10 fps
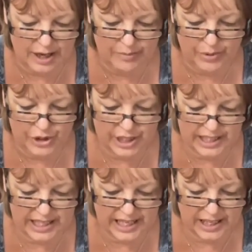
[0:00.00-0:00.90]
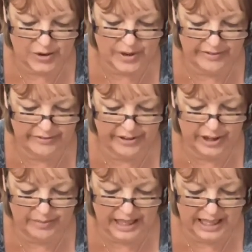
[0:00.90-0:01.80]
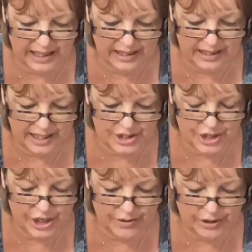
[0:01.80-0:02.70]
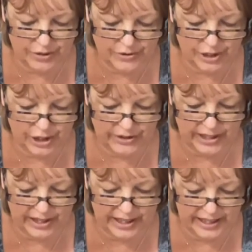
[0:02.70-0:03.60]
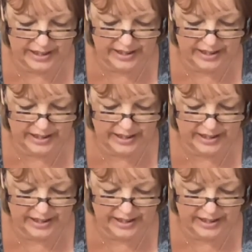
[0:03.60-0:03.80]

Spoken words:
Push it together quite firmly as you go along the glue line,